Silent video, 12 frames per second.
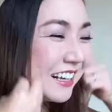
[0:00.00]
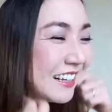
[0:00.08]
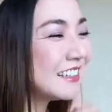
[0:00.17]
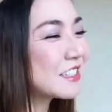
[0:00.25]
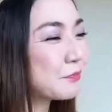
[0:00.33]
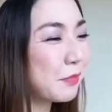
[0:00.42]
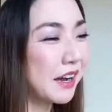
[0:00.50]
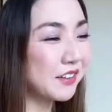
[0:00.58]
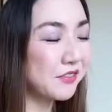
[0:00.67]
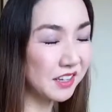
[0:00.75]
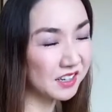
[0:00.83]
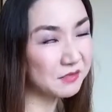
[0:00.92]
it's part
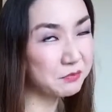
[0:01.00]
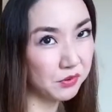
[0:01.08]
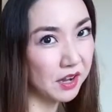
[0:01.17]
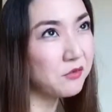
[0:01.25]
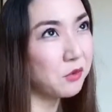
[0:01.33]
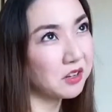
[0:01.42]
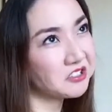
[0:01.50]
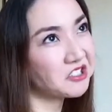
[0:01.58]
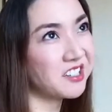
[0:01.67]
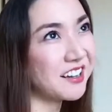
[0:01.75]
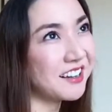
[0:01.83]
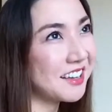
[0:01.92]
of the
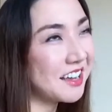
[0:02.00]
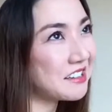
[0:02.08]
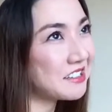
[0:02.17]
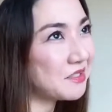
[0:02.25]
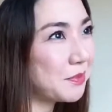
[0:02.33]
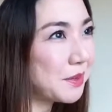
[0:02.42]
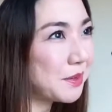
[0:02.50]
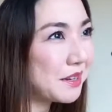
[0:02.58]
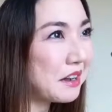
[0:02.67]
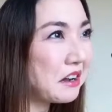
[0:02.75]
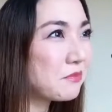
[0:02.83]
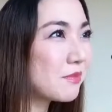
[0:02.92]
brainwashing, I guess. But
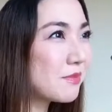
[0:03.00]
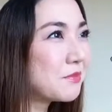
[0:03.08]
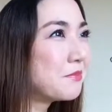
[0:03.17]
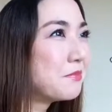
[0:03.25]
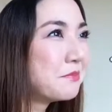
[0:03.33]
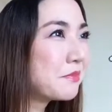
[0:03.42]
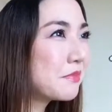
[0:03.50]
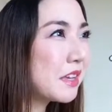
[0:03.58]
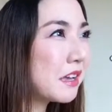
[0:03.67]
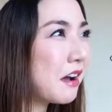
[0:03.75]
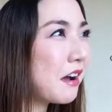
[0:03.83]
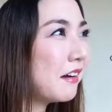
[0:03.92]

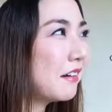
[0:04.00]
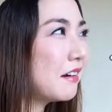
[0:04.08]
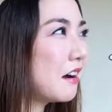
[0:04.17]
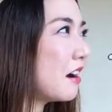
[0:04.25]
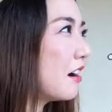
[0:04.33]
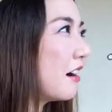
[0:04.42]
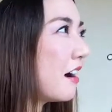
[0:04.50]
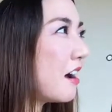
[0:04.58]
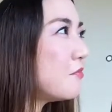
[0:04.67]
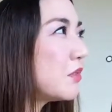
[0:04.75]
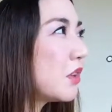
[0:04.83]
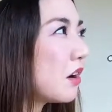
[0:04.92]
like,
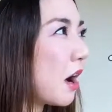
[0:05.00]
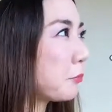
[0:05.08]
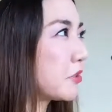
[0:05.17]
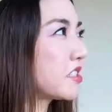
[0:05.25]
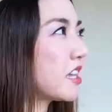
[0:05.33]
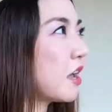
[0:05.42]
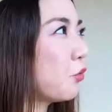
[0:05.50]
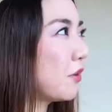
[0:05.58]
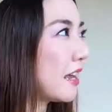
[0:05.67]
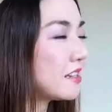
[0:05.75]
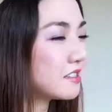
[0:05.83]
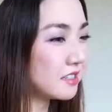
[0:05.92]
I'm not upset when
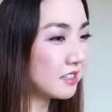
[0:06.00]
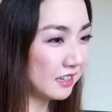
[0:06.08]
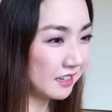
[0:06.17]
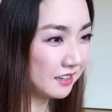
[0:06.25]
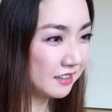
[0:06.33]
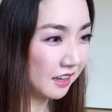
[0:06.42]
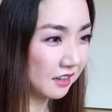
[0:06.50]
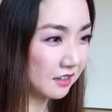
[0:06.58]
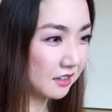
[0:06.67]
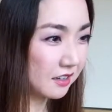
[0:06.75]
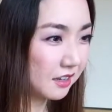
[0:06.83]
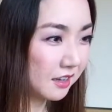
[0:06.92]
I see like
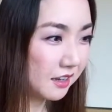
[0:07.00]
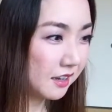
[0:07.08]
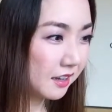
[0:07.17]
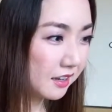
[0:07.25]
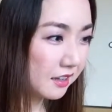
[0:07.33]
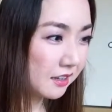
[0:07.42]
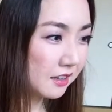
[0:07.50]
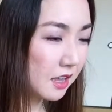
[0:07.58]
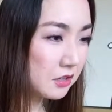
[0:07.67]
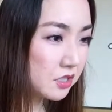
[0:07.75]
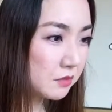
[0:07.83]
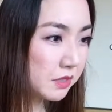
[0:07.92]

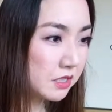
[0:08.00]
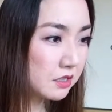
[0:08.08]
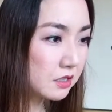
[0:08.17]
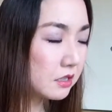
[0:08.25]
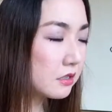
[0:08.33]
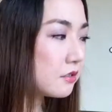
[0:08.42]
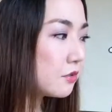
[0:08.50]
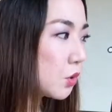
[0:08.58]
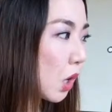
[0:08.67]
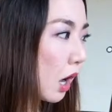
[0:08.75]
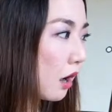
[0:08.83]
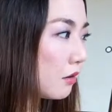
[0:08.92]

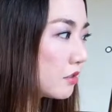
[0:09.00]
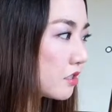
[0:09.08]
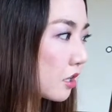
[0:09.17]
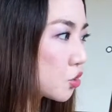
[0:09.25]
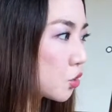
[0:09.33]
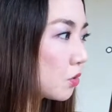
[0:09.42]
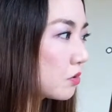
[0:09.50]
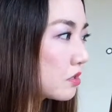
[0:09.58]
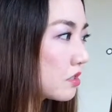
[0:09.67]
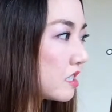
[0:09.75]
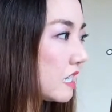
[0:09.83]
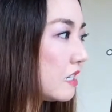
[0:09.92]
LGBTQ sexual
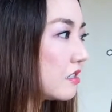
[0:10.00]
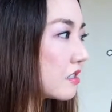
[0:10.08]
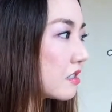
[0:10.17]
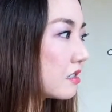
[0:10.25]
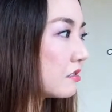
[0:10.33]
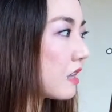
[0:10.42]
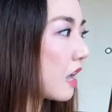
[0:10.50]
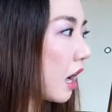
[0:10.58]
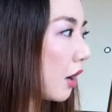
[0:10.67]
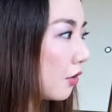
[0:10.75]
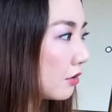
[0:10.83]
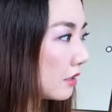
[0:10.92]
scenes
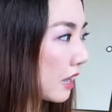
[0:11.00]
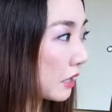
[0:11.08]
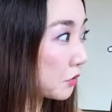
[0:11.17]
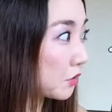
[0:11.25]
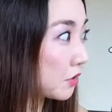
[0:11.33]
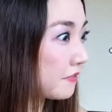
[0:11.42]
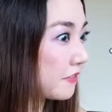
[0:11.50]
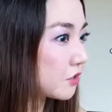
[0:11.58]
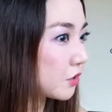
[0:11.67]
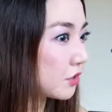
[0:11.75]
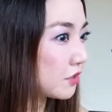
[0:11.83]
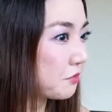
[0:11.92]
now. I don't know if it's
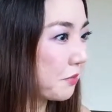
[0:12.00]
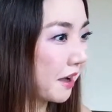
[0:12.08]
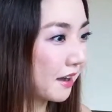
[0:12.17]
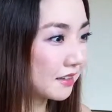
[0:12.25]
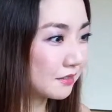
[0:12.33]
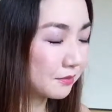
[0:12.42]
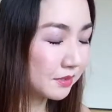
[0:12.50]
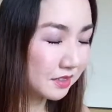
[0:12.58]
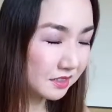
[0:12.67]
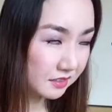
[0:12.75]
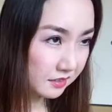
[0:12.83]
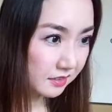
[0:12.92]
good or bad, but